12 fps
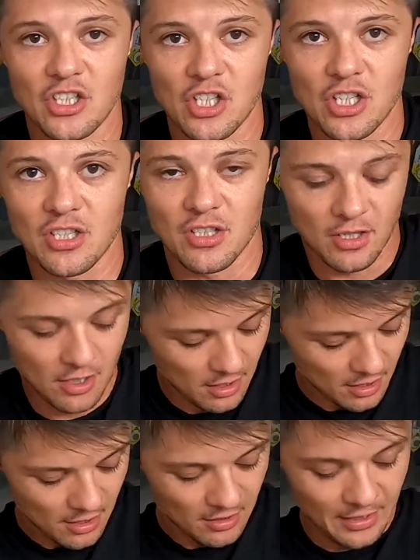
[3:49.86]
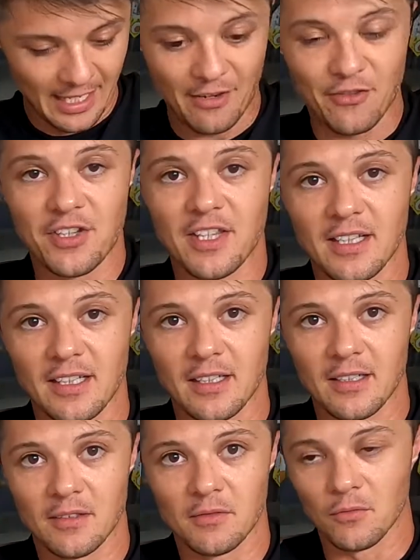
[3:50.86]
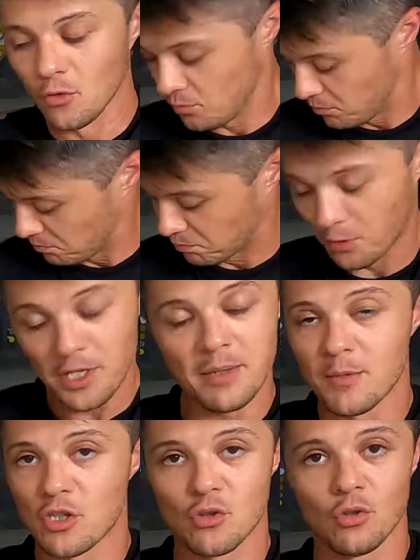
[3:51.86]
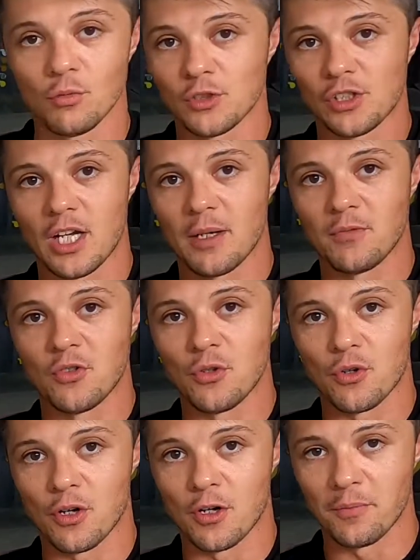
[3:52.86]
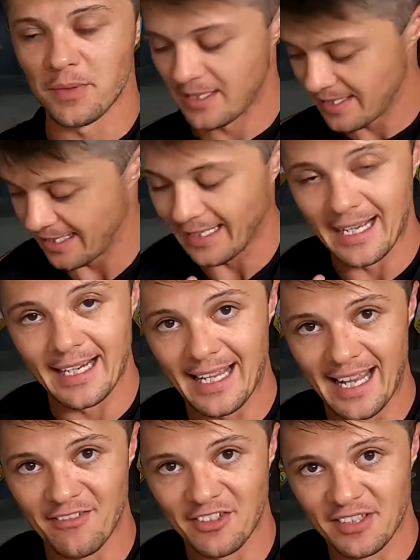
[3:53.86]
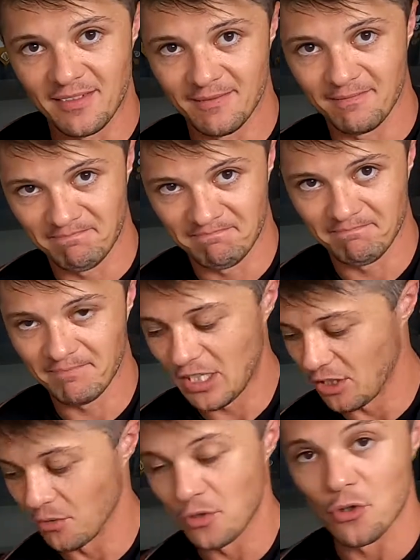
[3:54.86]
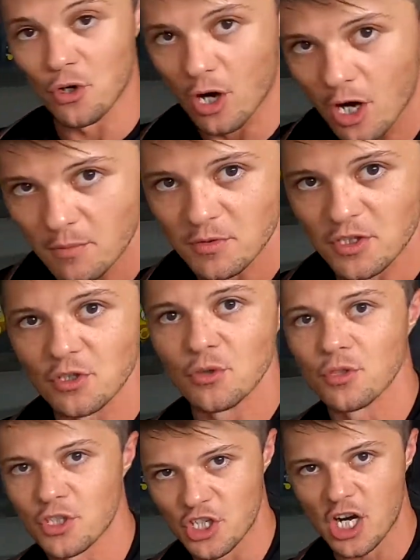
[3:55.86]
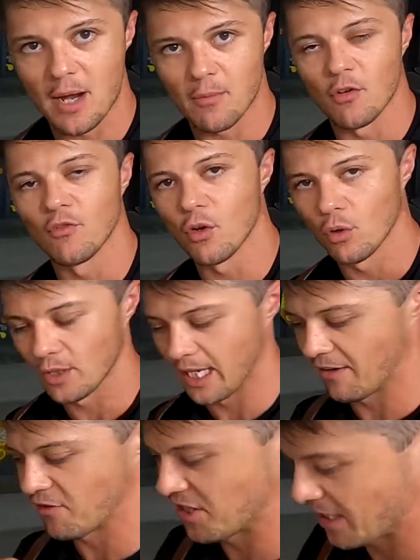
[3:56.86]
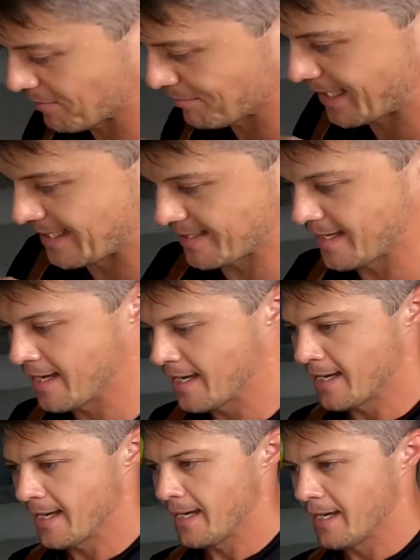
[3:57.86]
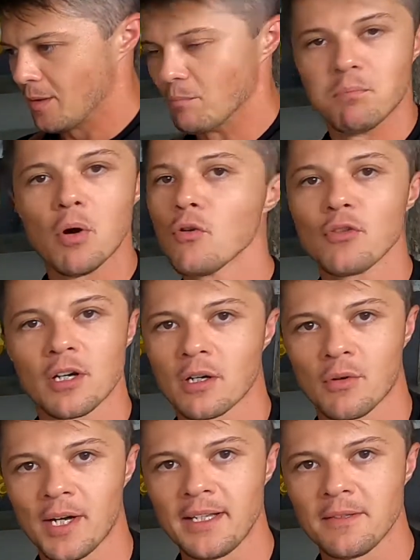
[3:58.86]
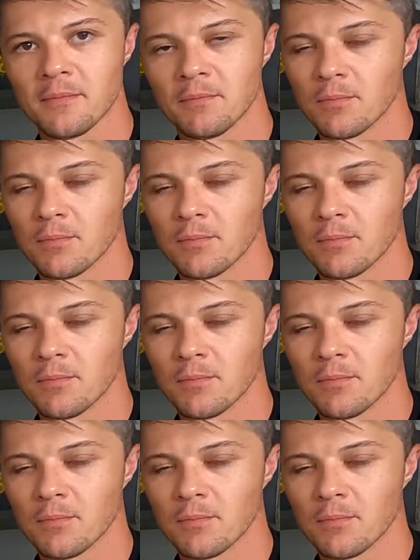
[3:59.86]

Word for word: adjust everything pretty much almost up to your armpits and kind of have it, you know, your arms do the job of holding everything in place. Both are great,